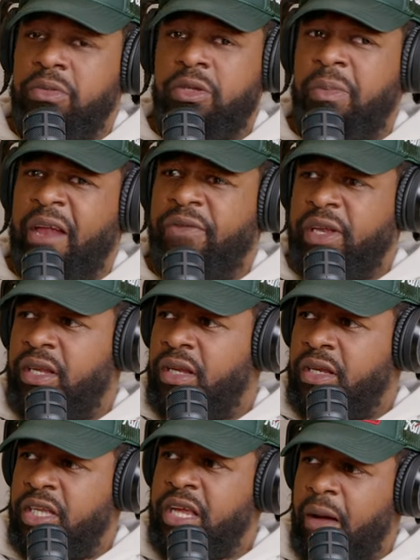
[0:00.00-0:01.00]
Great game.
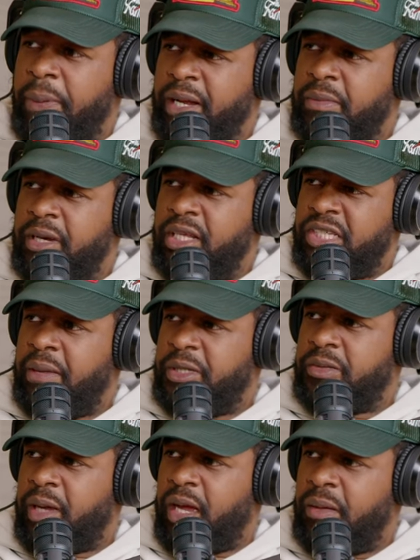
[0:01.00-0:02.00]
Did y'all play them in the
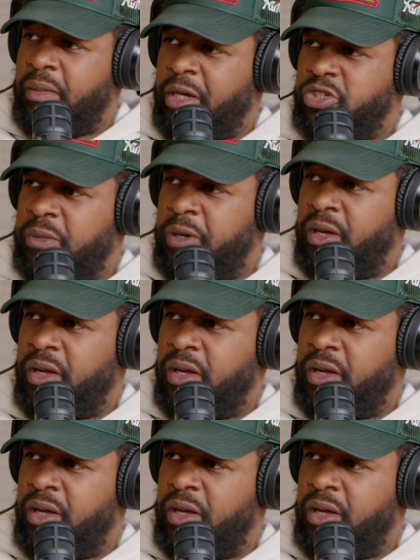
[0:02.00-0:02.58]
championship game? Am I tripping?